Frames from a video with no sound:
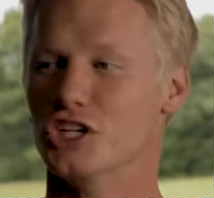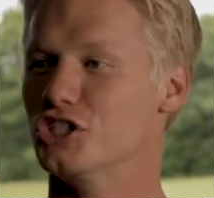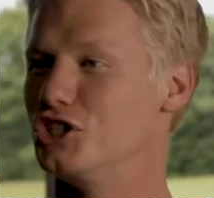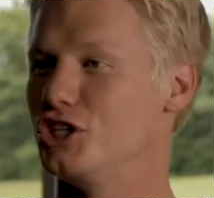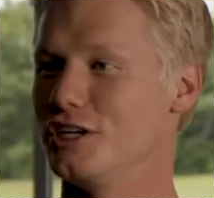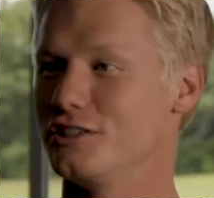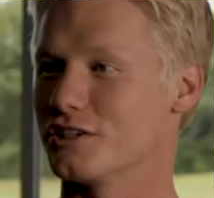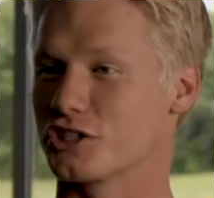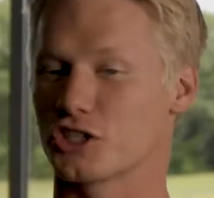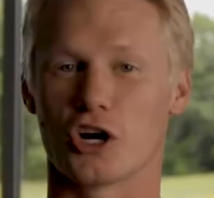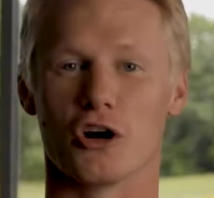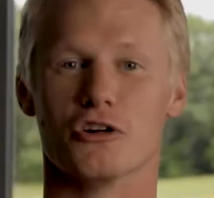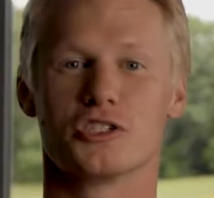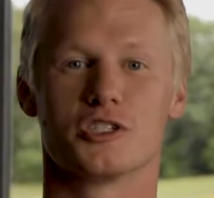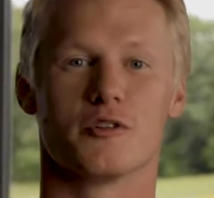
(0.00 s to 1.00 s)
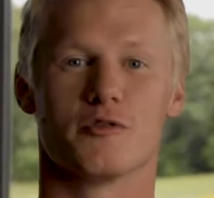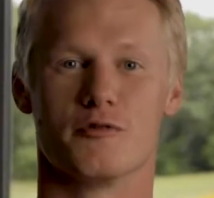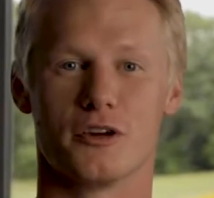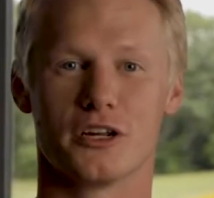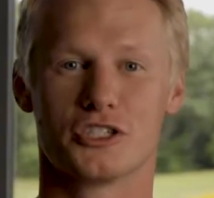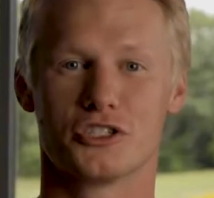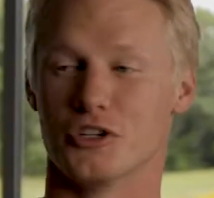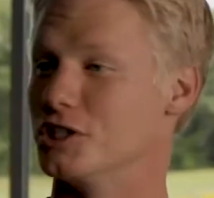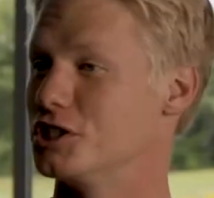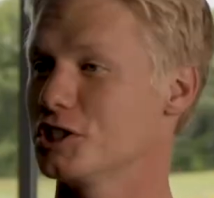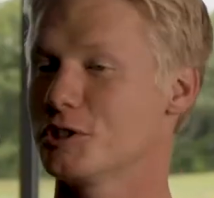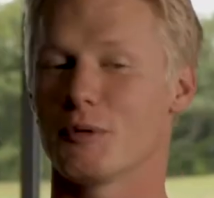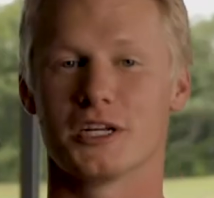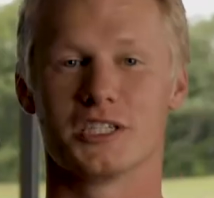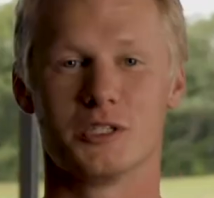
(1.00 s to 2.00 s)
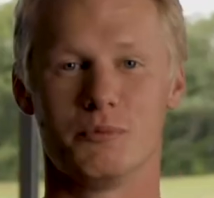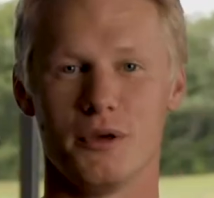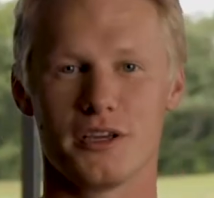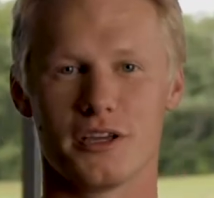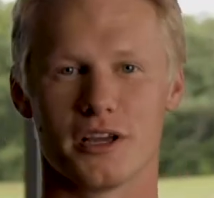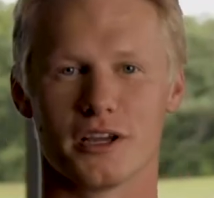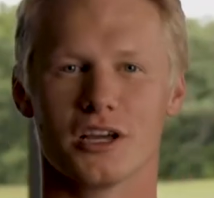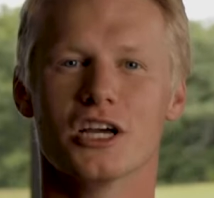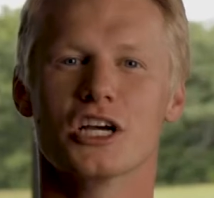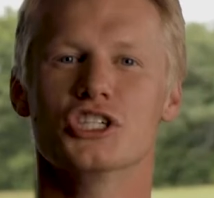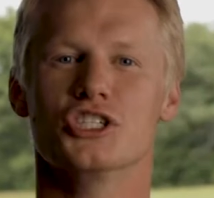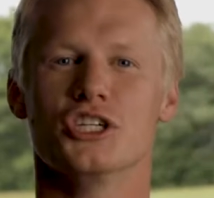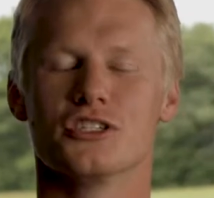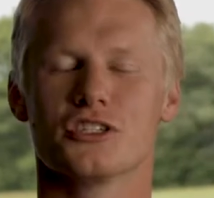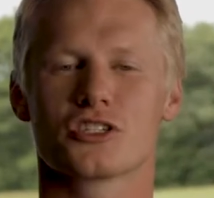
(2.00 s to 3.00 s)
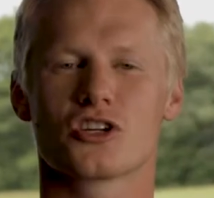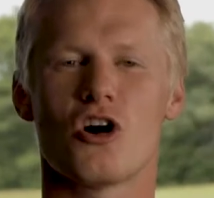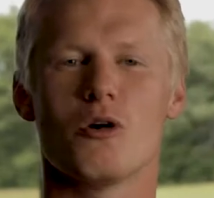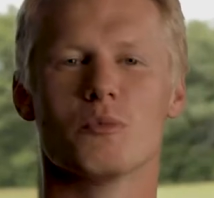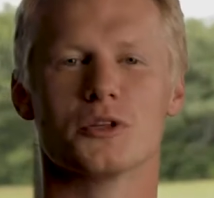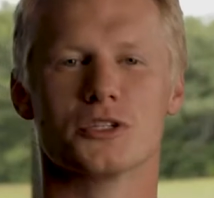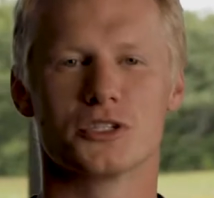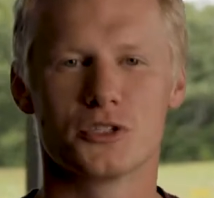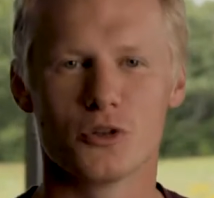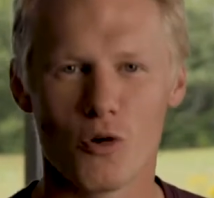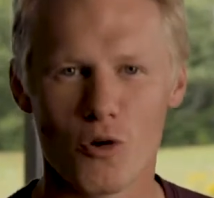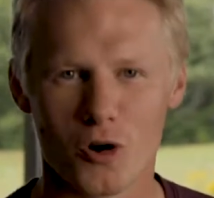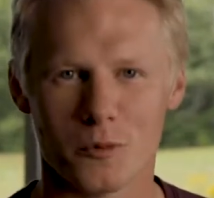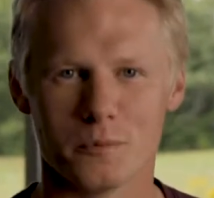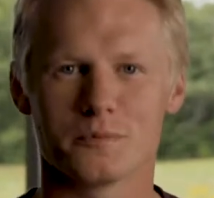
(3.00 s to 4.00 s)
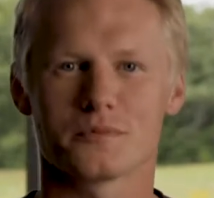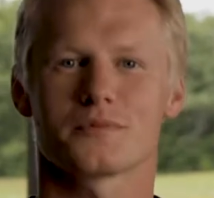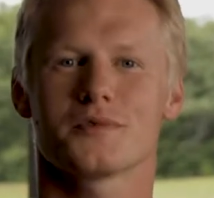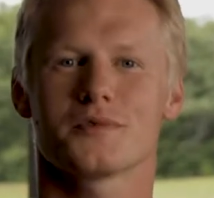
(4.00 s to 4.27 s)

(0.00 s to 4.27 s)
Jesus cursed a fig tree just by speaking. Jesus calmed a storm